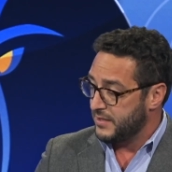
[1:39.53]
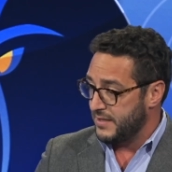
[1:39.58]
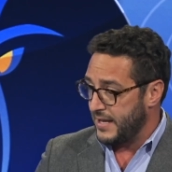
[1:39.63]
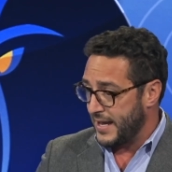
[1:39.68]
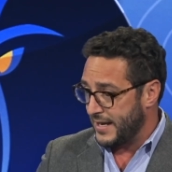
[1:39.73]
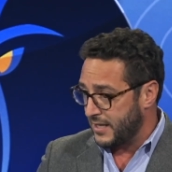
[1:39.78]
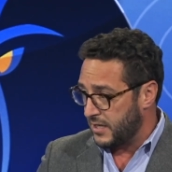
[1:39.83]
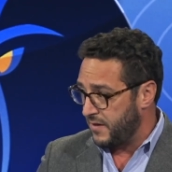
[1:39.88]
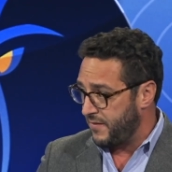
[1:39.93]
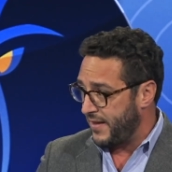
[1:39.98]

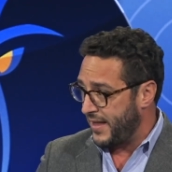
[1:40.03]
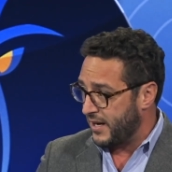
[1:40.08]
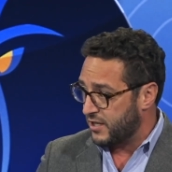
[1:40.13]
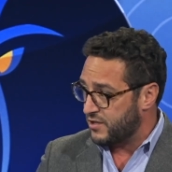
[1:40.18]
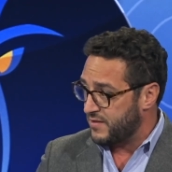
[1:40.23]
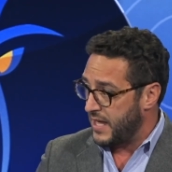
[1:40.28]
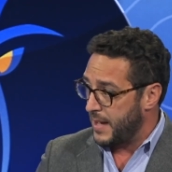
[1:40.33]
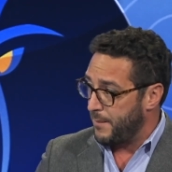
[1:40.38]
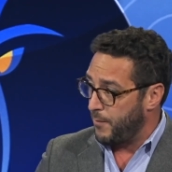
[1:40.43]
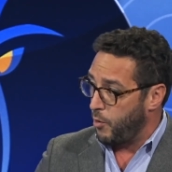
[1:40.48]
taking
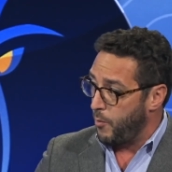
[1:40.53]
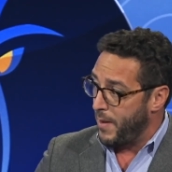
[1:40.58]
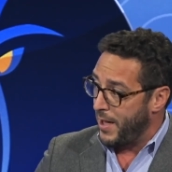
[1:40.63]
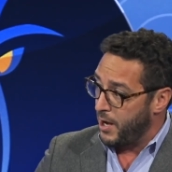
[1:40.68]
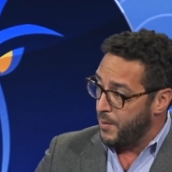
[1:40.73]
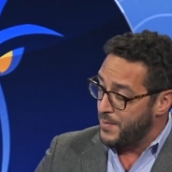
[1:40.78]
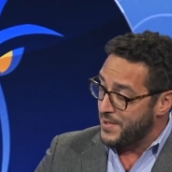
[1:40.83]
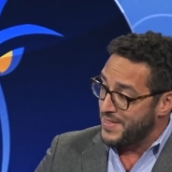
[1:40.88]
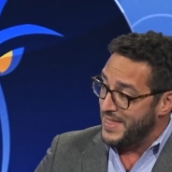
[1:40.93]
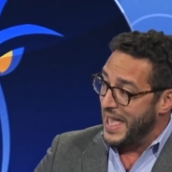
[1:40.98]
advantage of that
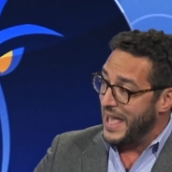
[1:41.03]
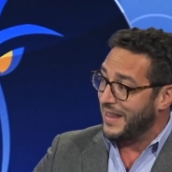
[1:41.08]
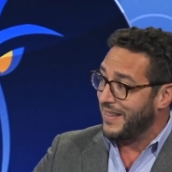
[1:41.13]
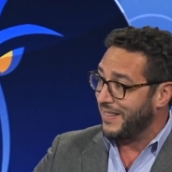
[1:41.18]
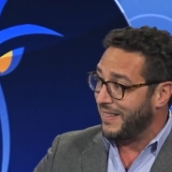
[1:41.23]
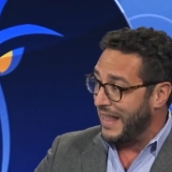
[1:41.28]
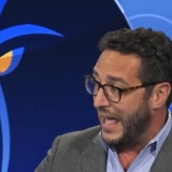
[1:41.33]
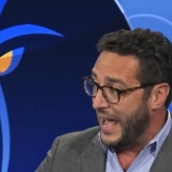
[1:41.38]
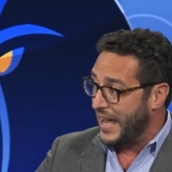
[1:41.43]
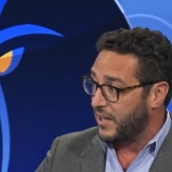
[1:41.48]
momentum and that
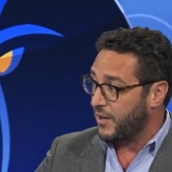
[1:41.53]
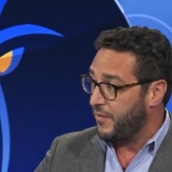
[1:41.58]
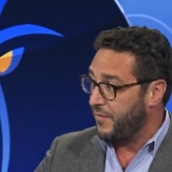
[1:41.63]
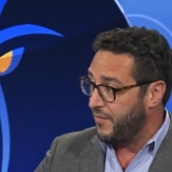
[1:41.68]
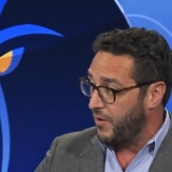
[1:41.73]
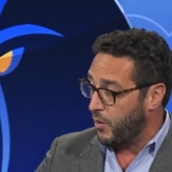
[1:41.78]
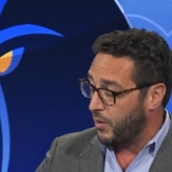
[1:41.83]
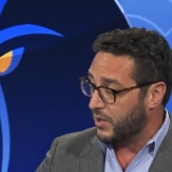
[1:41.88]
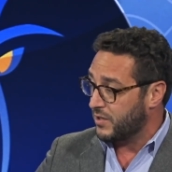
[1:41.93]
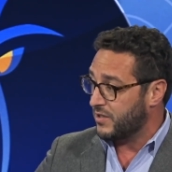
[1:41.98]
lack of
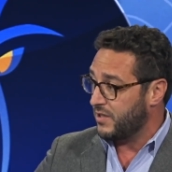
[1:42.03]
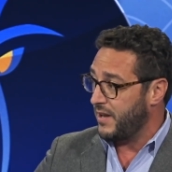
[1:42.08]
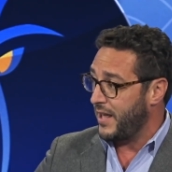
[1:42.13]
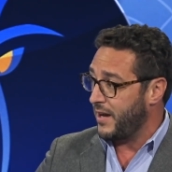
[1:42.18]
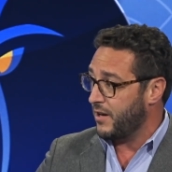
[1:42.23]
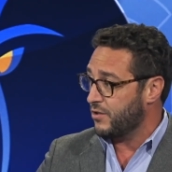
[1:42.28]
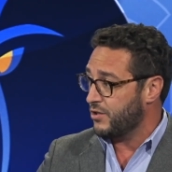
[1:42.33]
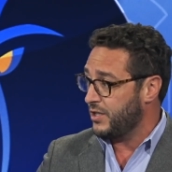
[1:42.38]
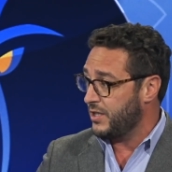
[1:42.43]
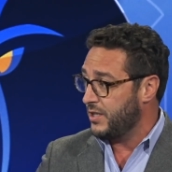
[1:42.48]
focus and
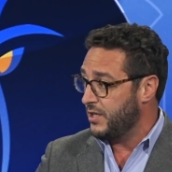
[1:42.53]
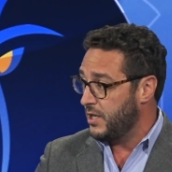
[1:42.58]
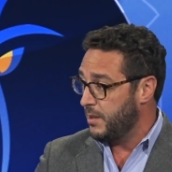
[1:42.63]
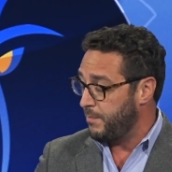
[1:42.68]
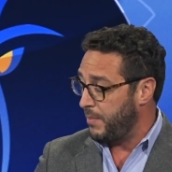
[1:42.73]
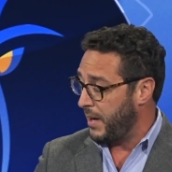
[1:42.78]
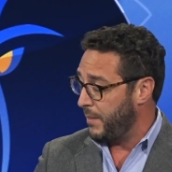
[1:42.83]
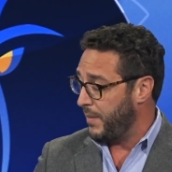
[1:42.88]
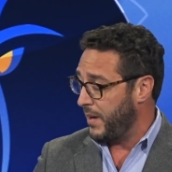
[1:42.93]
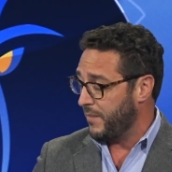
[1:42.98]
energy
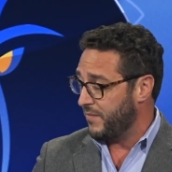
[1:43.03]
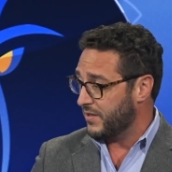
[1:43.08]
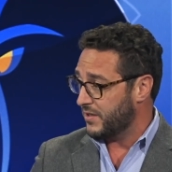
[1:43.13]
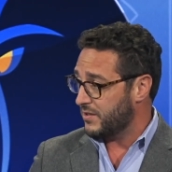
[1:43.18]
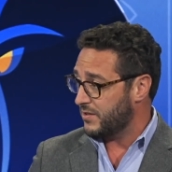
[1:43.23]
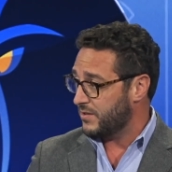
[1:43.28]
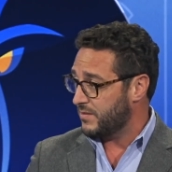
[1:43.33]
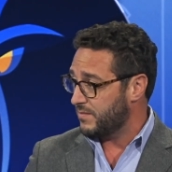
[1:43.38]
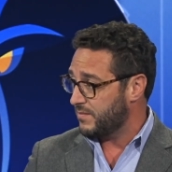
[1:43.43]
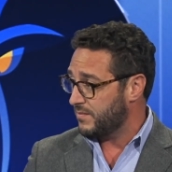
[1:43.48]
by Memphis.